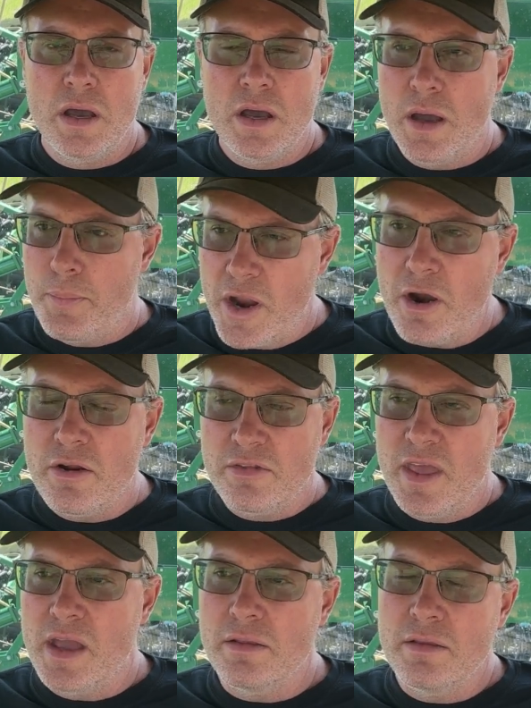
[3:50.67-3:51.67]

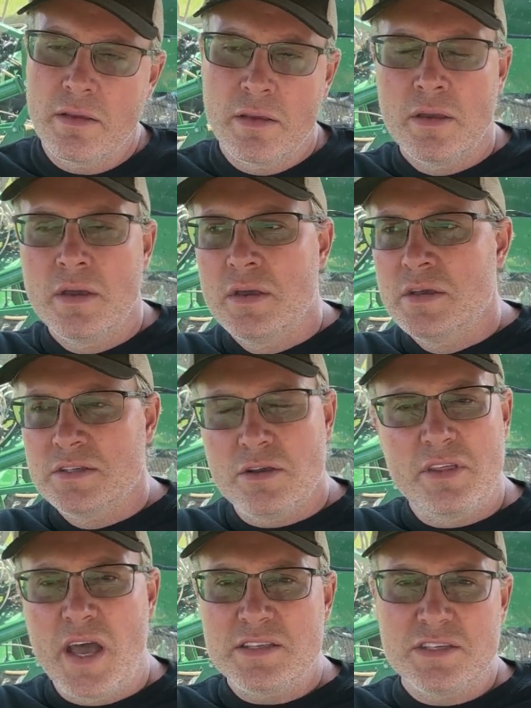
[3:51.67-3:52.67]
apparent then.
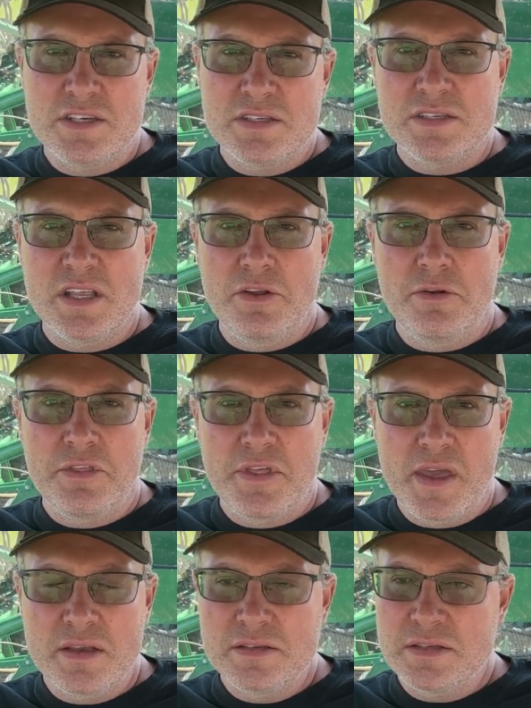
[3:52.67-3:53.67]
So that's just the little
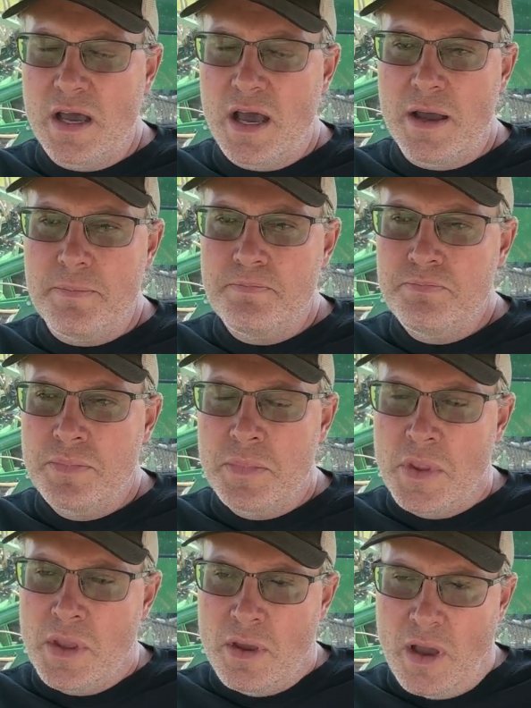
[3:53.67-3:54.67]
things.
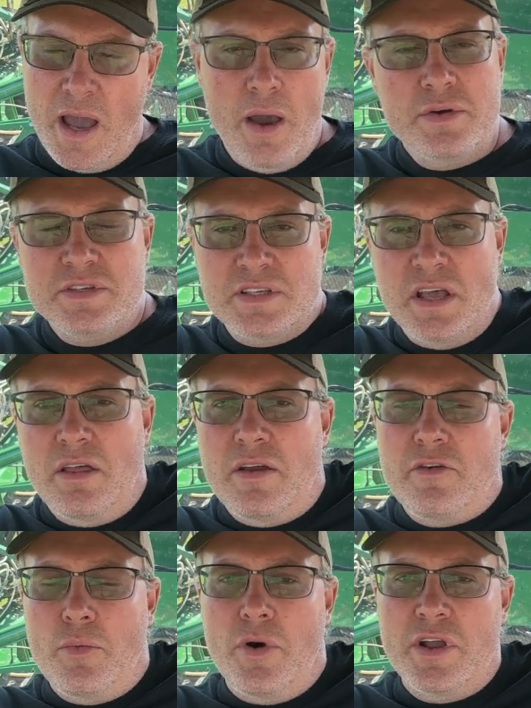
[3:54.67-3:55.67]
I always tell
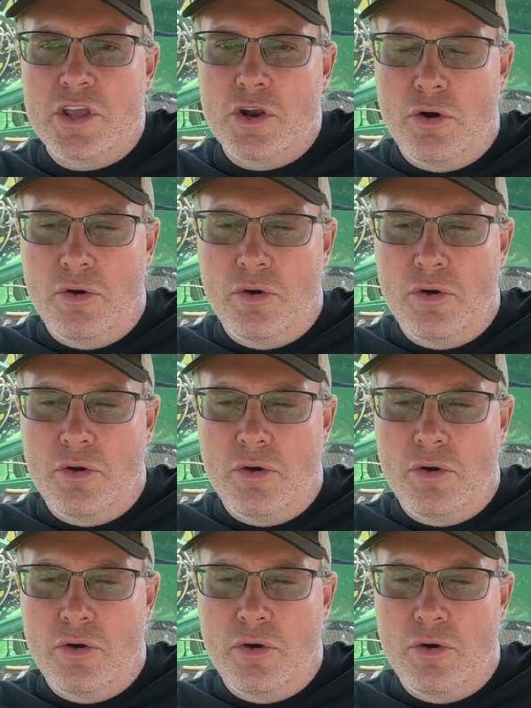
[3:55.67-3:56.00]
everyone,